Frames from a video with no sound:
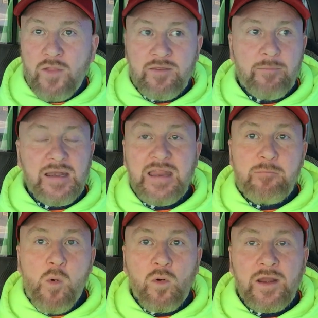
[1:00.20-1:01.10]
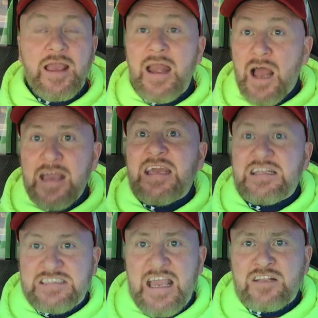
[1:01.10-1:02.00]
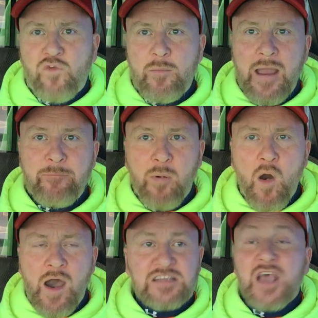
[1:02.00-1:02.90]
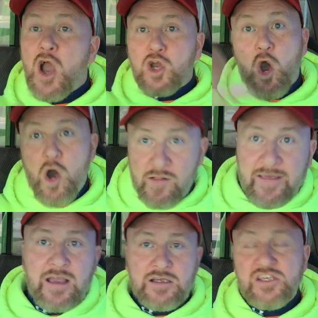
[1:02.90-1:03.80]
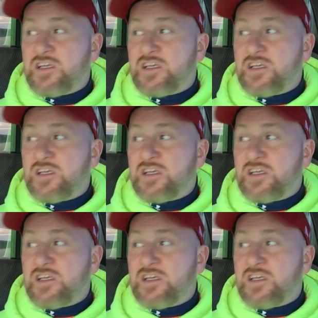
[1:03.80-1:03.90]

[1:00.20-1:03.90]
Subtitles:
on the Monday morning, and I get a text from my boss calling,